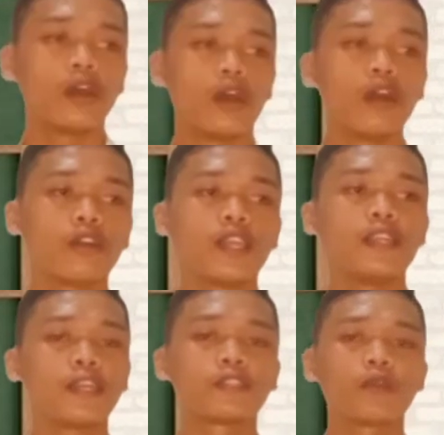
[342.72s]
Okay,
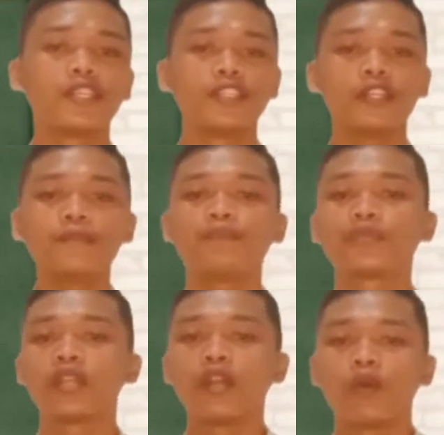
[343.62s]
next question.
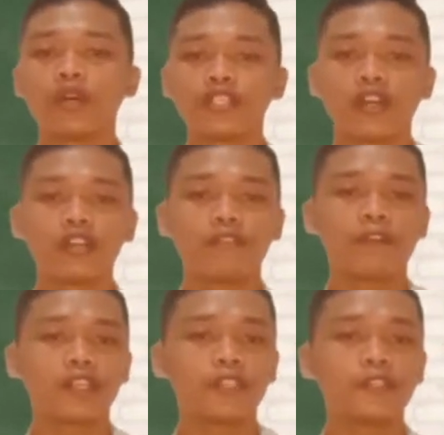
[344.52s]
What are the
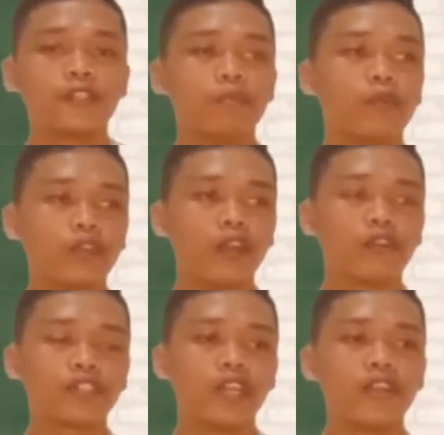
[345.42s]
functions of modal
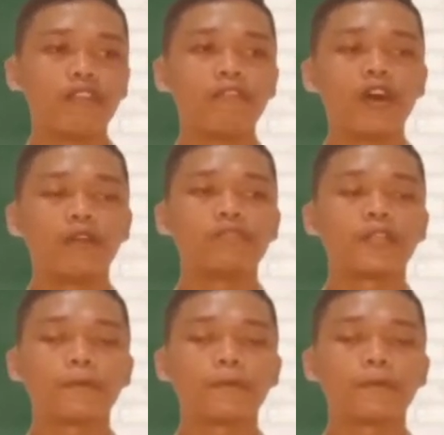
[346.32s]
auxiliary verbs?